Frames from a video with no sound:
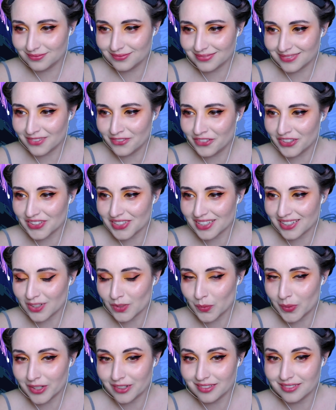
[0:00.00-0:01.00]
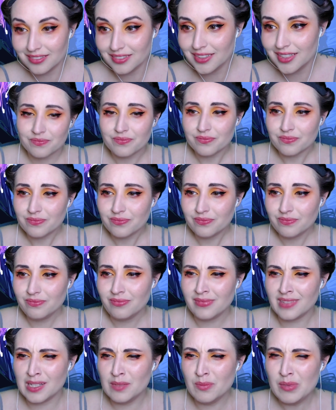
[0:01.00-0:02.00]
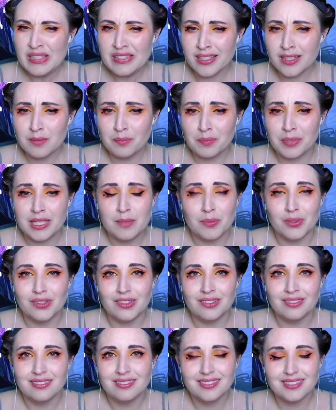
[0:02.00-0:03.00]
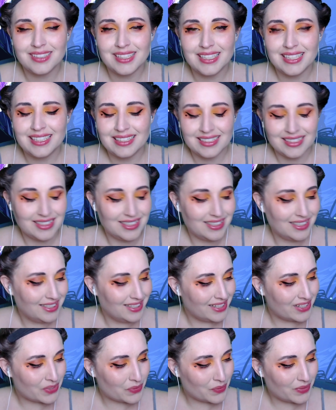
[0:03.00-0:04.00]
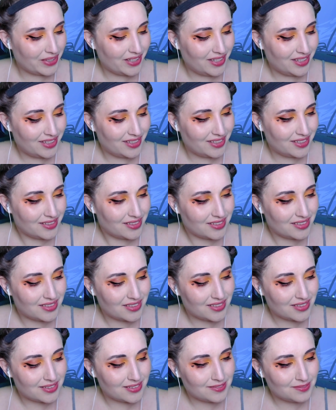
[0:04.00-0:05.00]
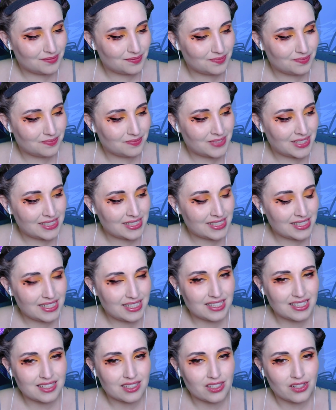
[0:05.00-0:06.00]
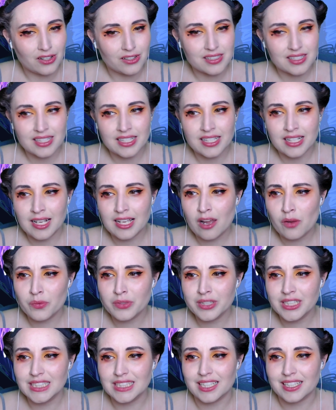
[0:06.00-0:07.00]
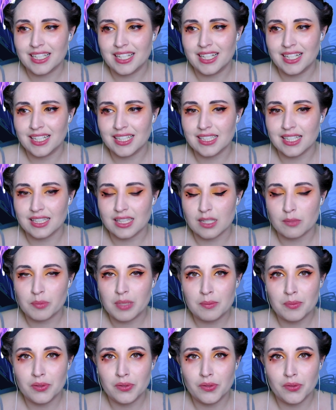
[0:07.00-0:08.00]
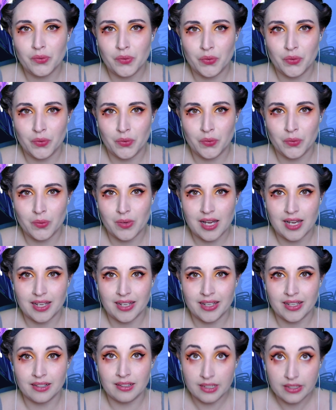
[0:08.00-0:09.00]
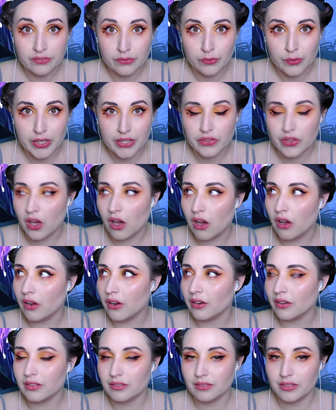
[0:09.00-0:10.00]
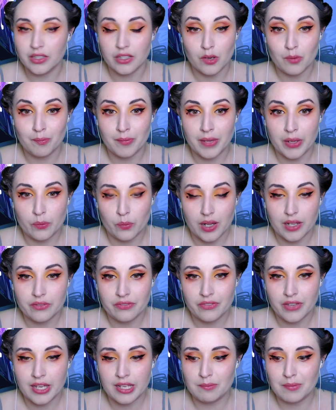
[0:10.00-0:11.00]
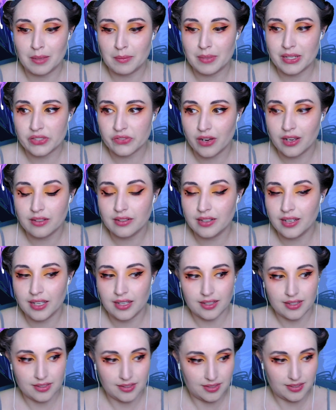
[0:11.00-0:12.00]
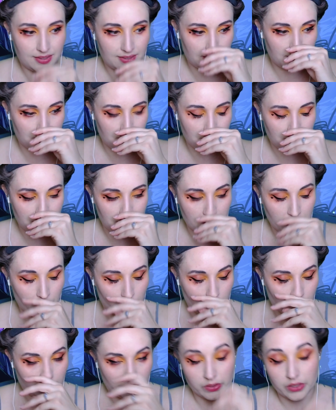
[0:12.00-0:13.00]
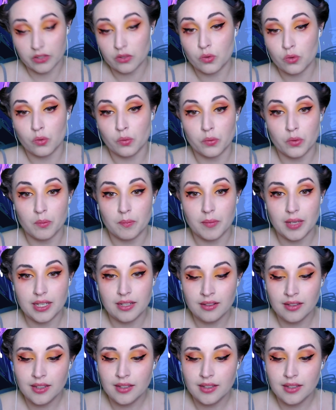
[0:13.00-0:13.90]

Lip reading: Feels a little weird. I miss seeing people. Like, it's really, that's I think the hardest thing, and I got really lucky in that the people who I live with are, you know, my wife and my best friend and a really cool roommate.